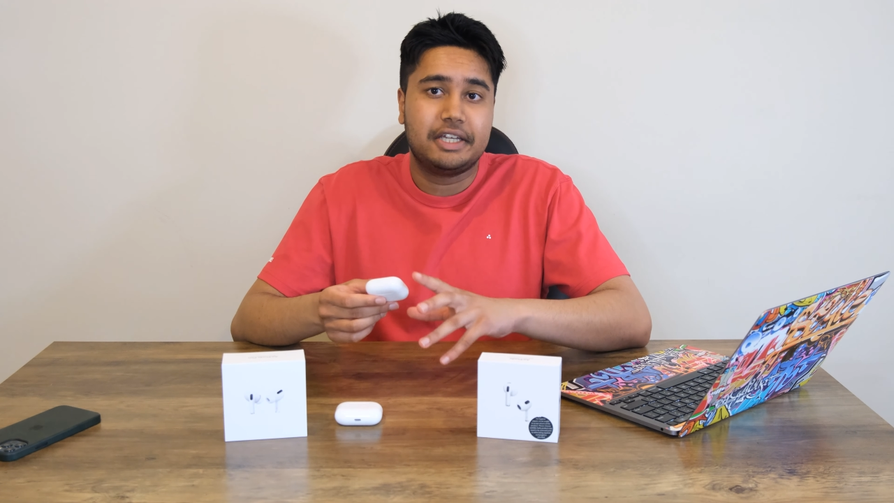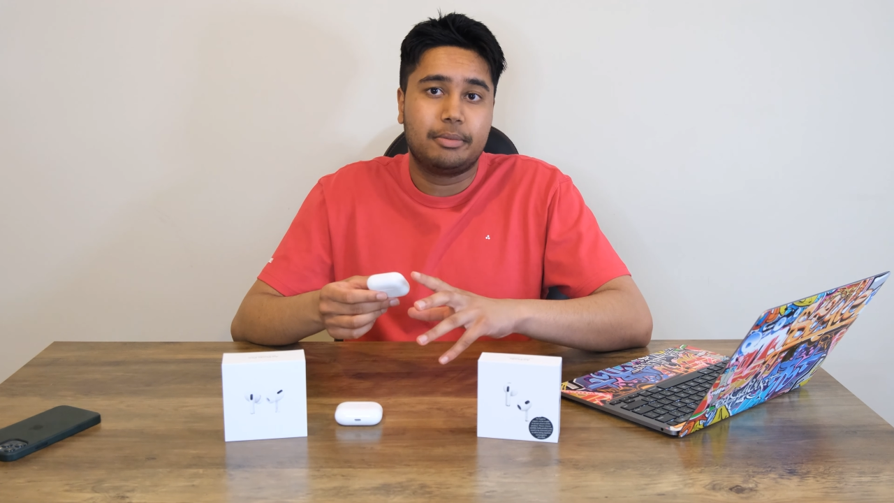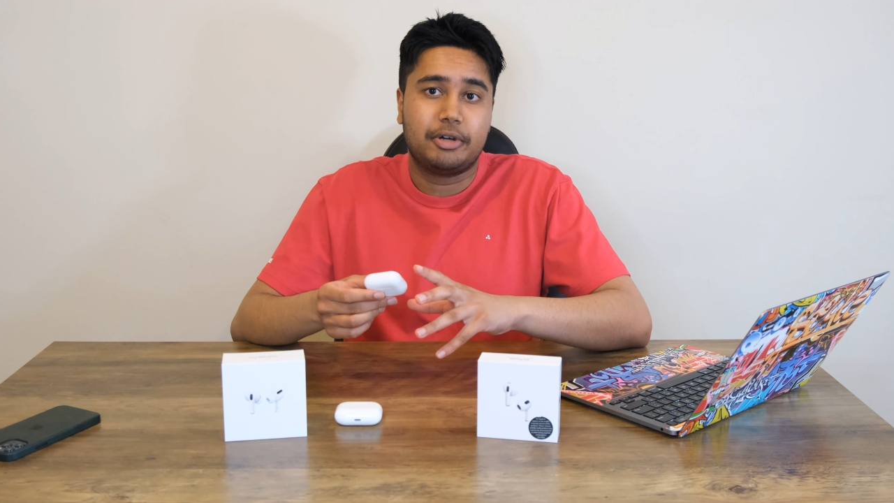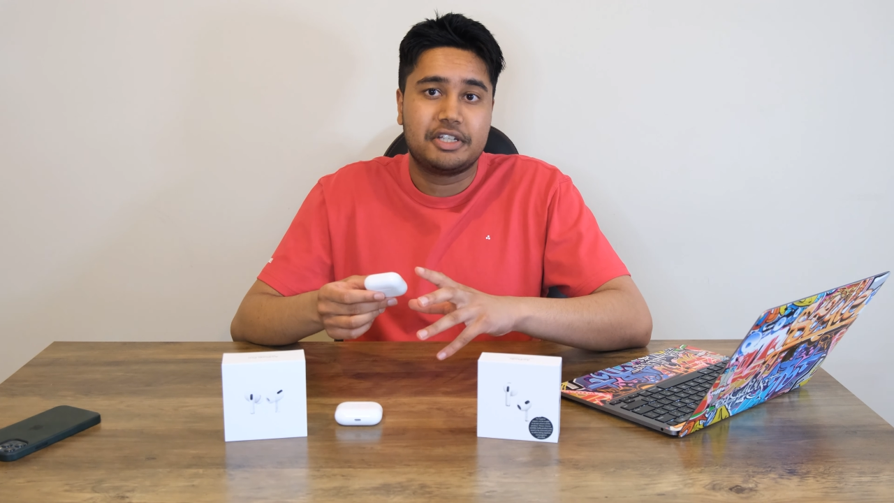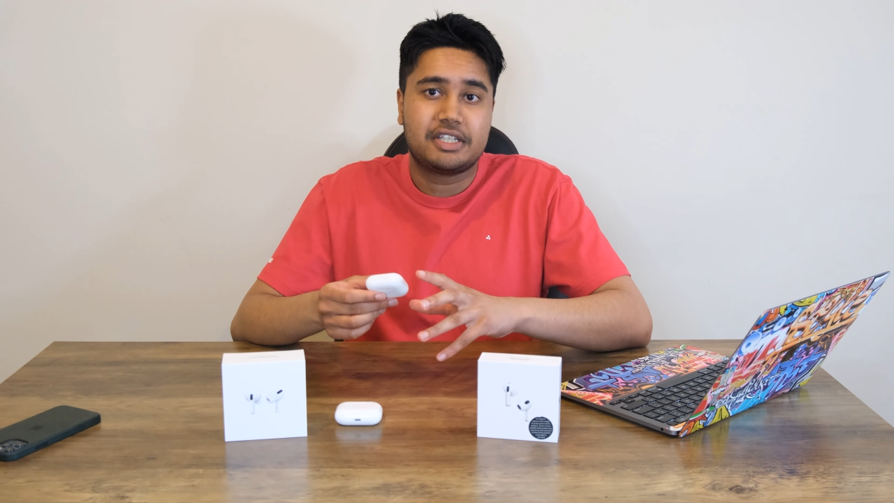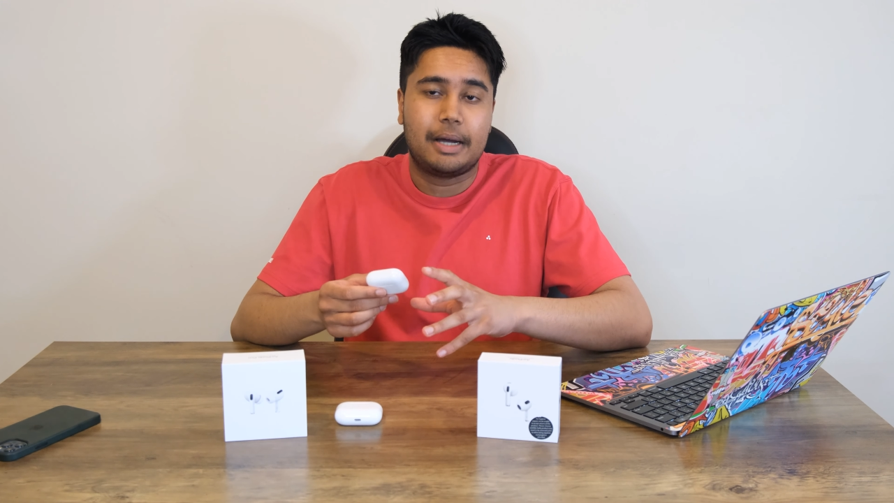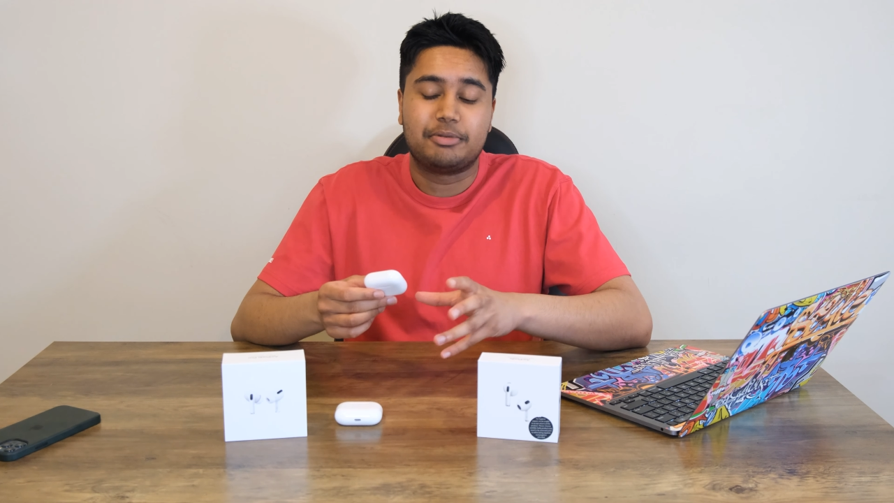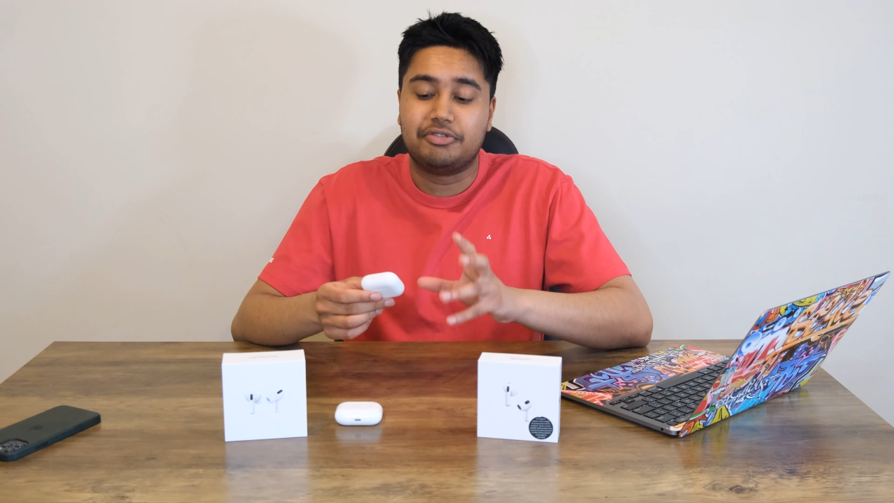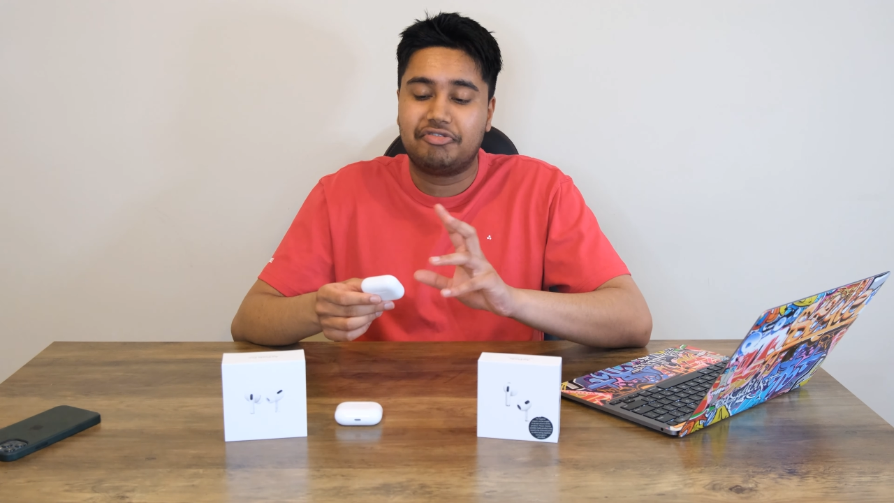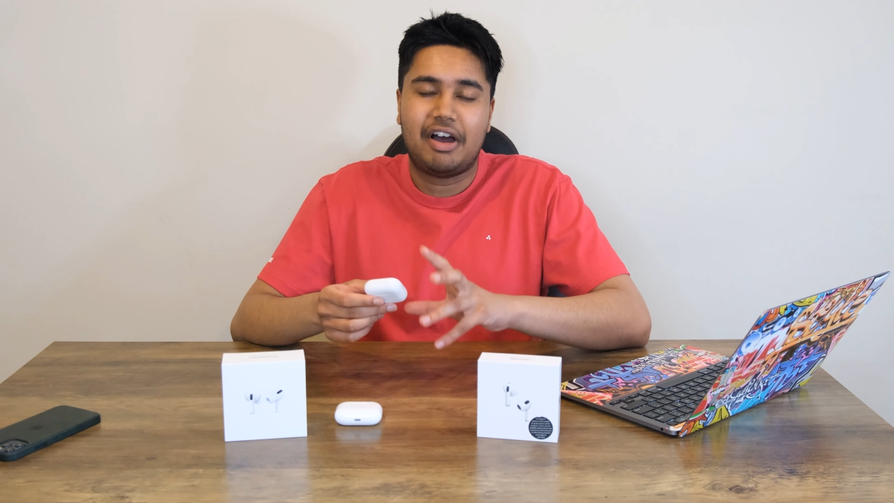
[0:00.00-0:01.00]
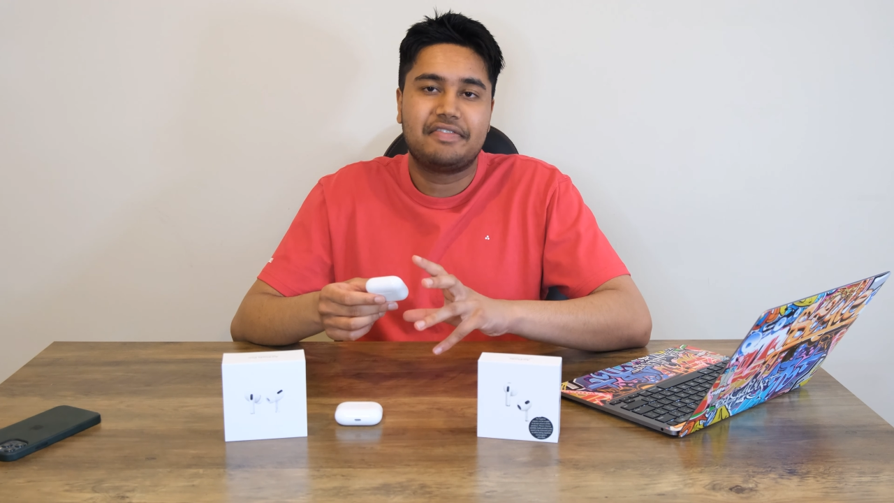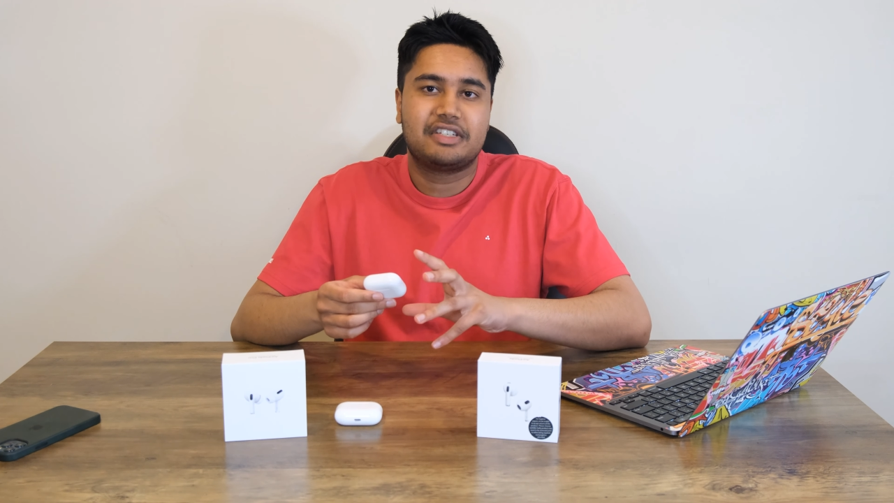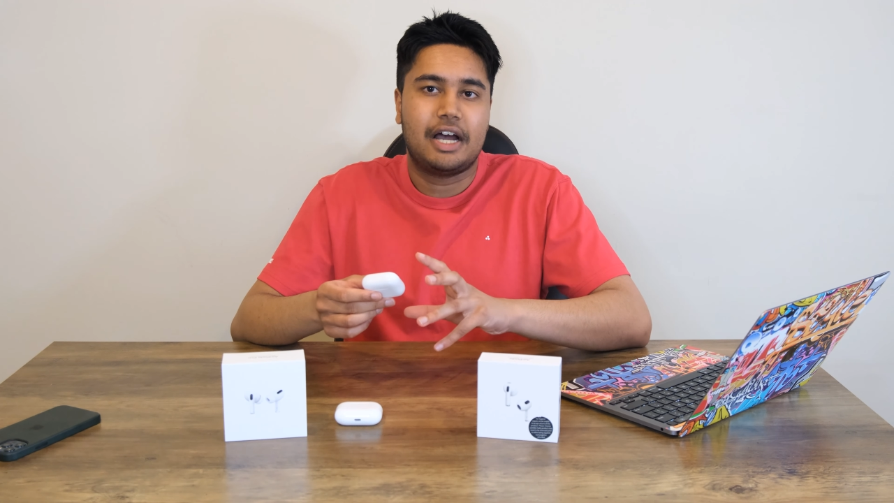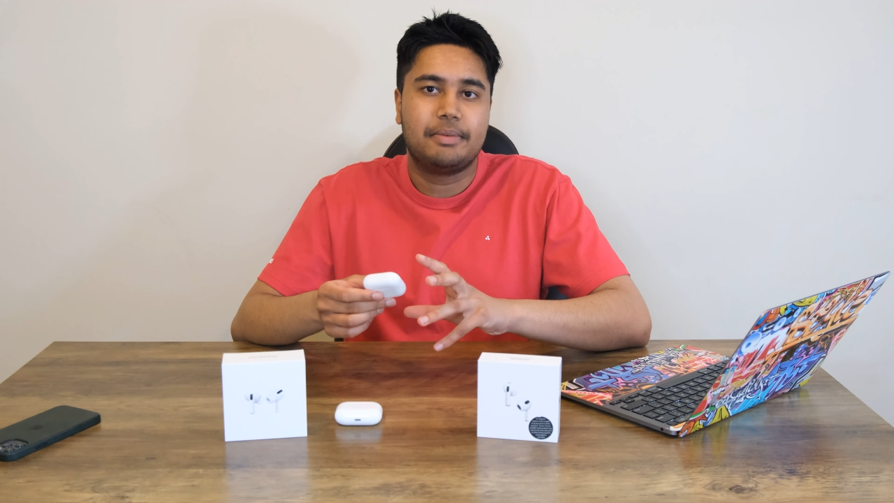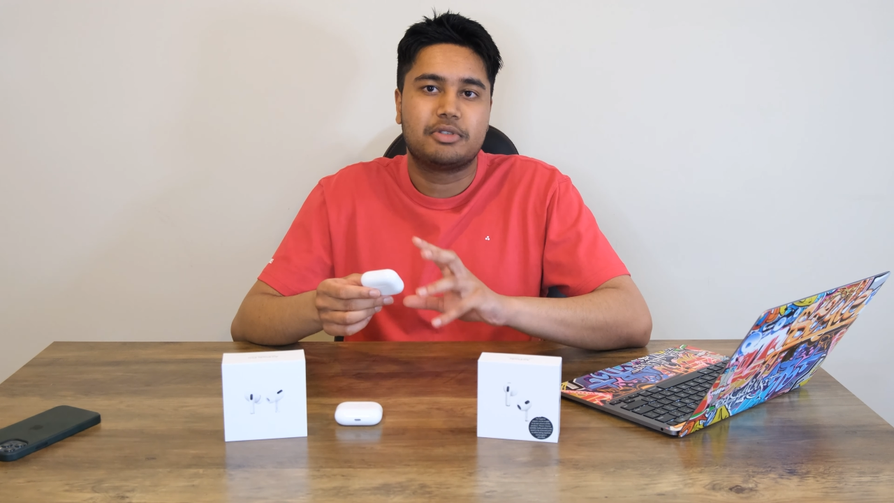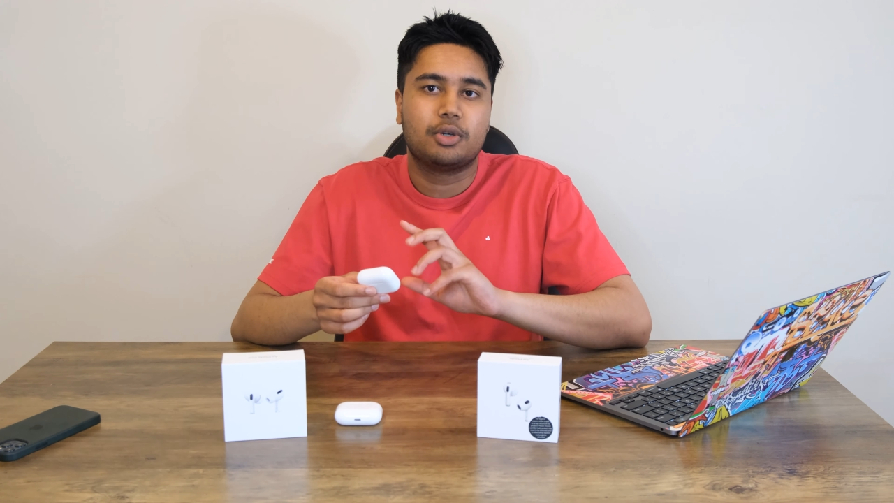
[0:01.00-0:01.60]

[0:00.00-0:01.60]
earbuds up to 5 times